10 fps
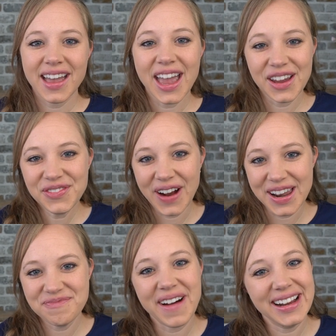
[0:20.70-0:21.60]
Hey
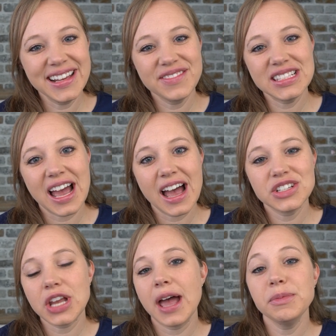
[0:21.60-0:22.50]
friend, my name is
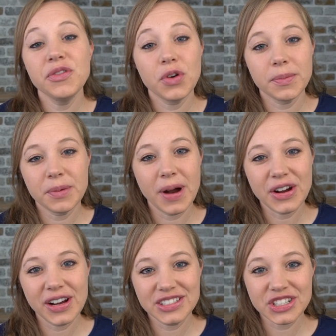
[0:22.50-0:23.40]
Ash. I'm a former
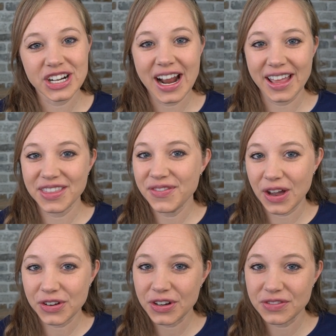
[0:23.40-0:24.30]
park ranger and the
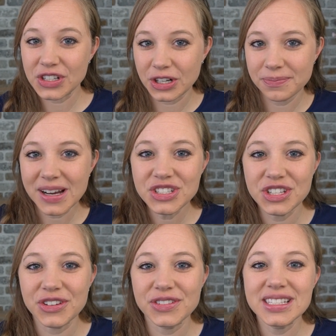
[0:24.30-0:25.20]
founder of Dirt in My
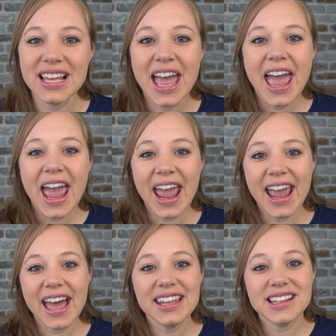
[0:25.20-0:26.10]
Shoes.
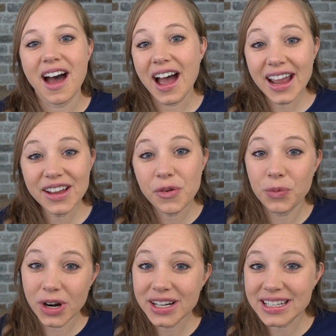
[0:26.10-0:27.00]
And I
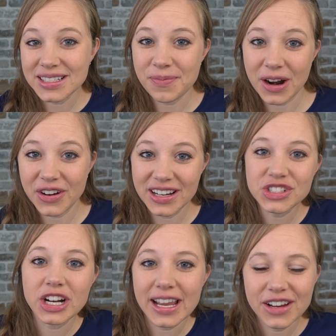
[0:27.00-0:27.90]
worked as a park
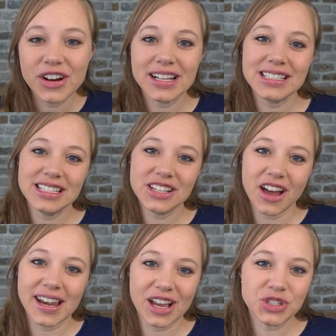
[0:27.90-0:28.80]
ranger in Grand
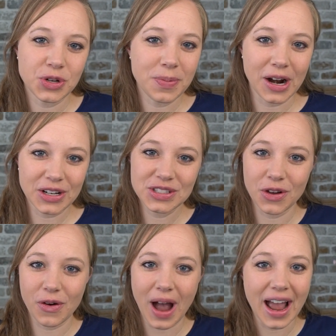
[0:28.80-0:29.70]
Teton National Park.
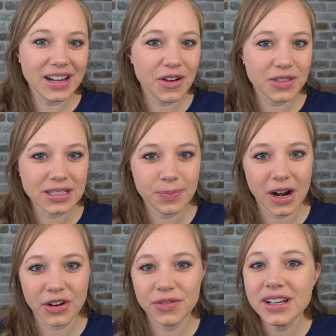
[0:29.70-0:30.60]
So I know this
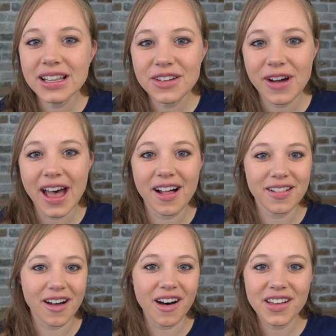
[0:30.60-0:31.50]
park really
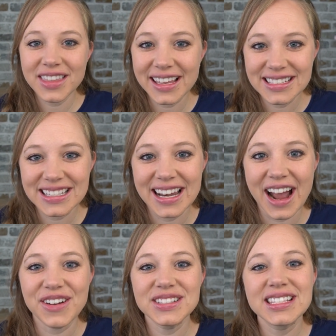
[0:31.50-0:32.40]
well, all the ins and
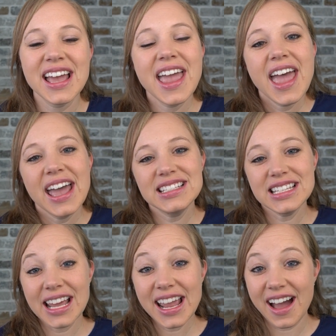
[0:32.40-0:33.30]
outs. And
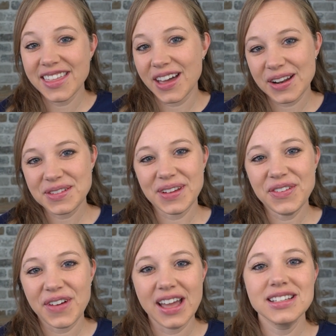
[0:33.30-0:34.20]
today I thought it would
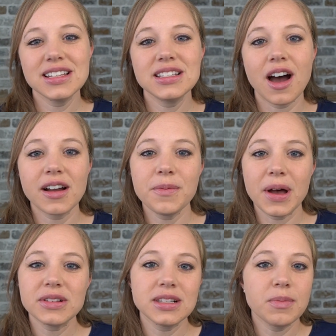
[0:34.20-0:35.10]
be fun to talk
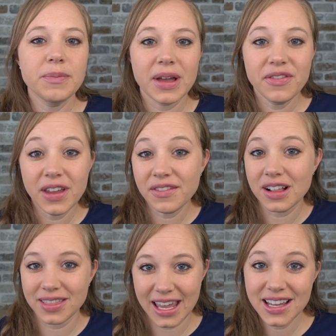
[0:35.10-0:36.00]
about some of my
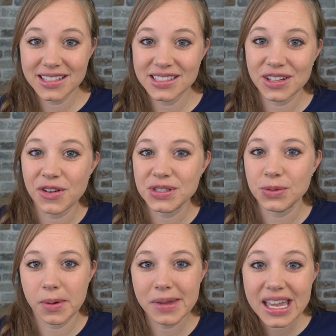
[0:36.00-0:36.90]
favorite lakes to go
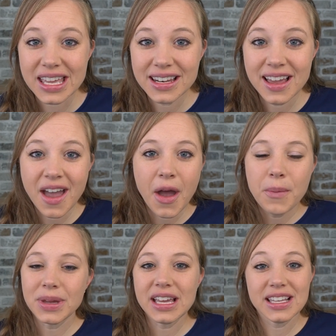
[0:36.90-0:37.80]
swimming in,
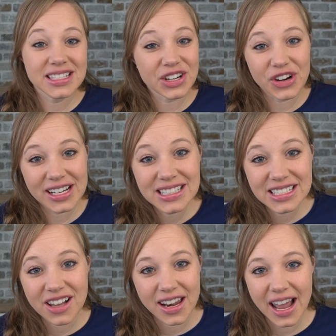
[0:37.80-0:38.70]
because Grand
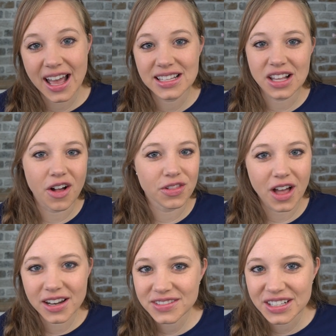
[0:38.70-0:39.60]
Teton has a
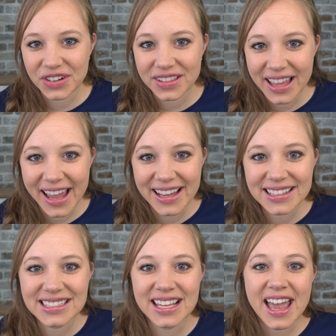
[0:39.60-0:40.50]
lot of different
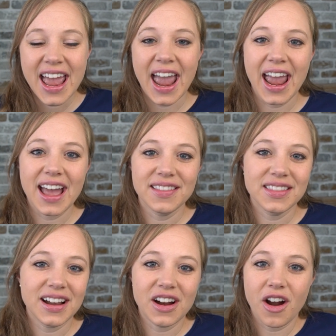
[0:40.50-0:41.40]
lakes
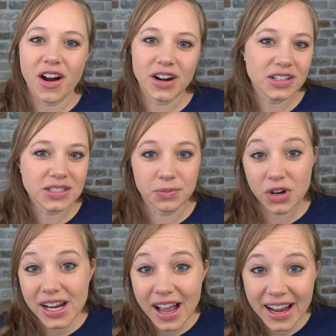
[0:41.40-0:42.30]
and there are some
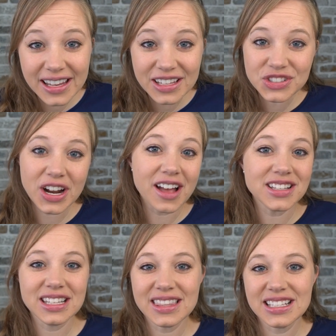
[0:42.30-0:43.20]
great hiking
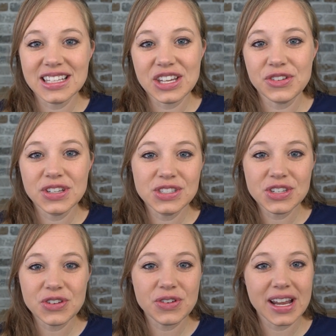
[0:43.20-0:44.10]
trails and things that you can
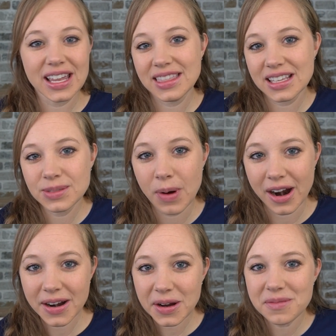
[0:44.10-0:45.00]
do in this
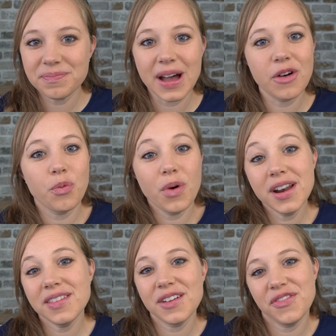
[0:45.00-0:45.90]
park. But
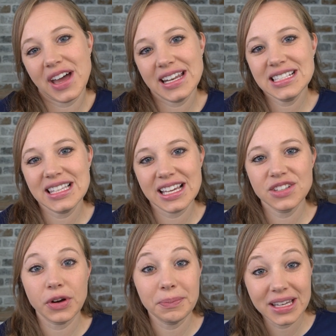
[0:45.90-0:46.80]
one of the funnest
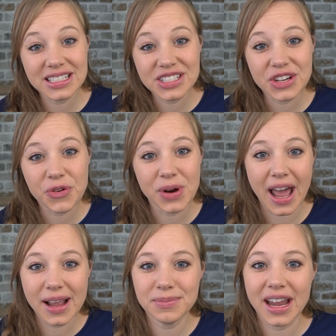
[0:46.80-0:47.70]
things for me to do
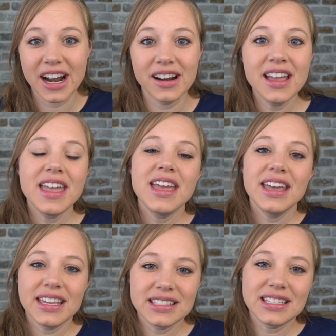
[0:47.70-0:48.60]
when I'm there
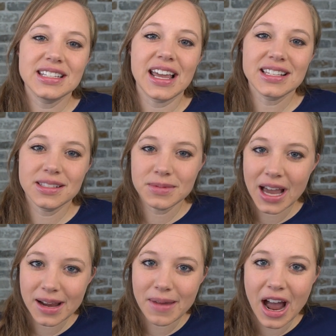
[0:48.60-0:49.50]
is to take some
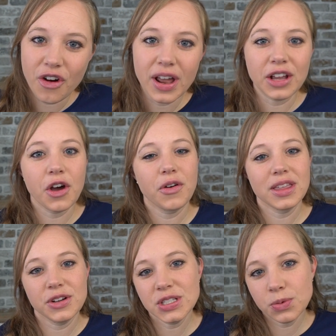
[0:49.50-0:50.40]
time out and go
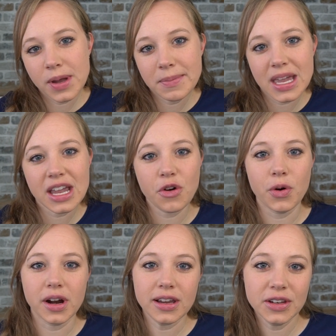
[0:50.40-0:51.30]
either swimming
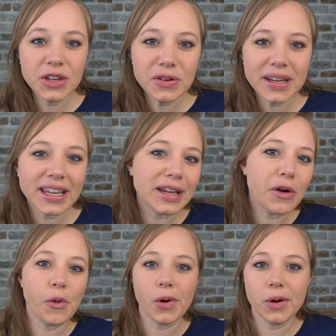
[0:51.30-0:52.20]
or
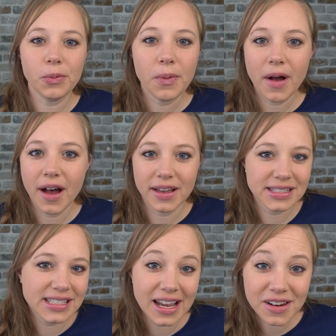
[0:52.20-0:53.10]
canoeing or
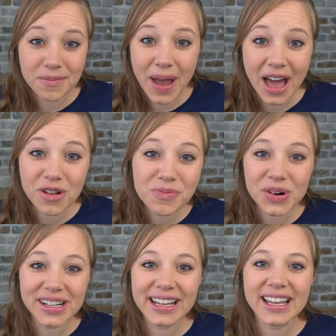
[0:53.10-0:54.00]
stand-up
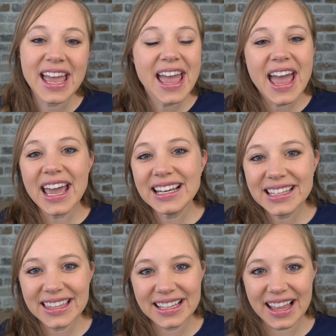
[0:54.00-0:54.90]
paddleboarding,
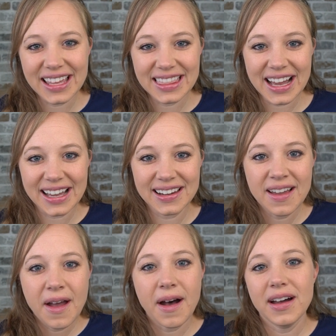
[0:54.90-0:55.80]
anything like that.
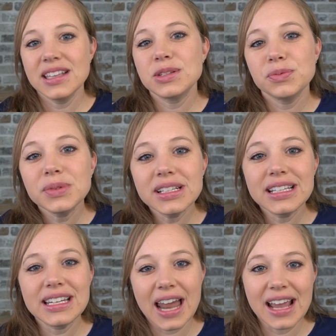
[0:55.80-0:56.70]
It's a
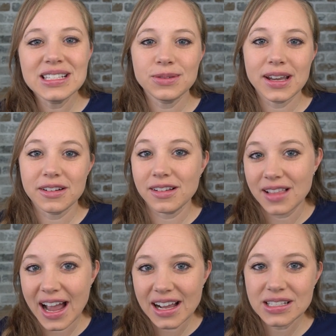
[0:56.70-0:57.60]
really nice way to
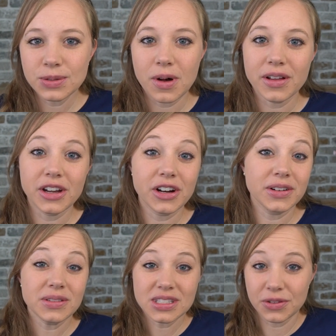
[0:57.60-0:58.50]
relax while
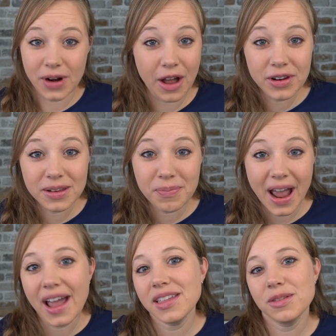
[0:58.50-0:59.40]
you're surrounded
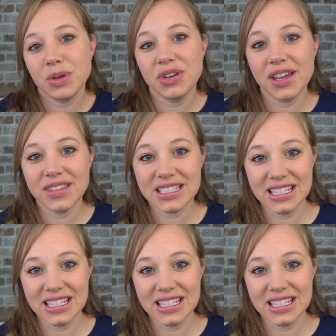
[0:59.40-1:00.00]
by the beauty of the